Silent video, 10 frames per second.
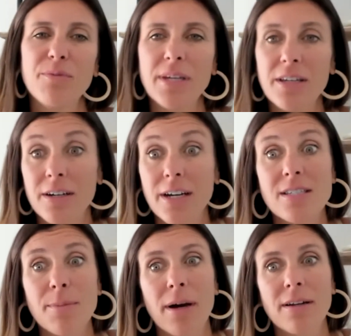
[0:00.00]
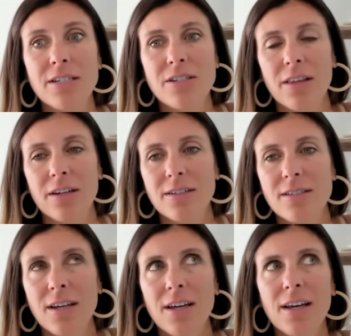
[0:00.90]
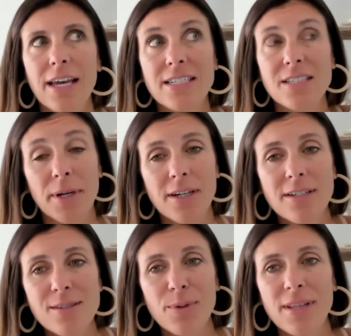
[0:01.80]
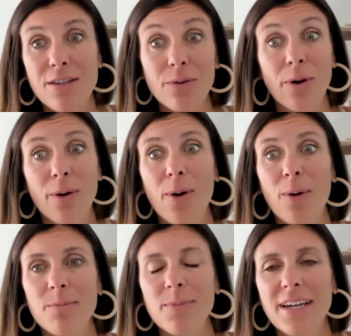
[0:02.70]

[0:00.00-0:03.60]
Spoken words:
being curious about each other's experience when you go home.